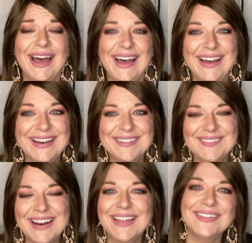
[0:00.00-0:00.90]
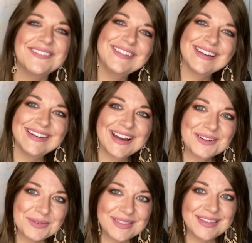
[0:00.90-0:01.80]
Um, and I'd love to
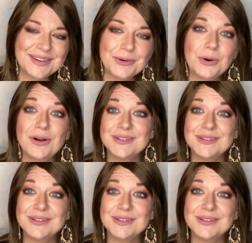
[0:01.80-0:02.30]
connect with you.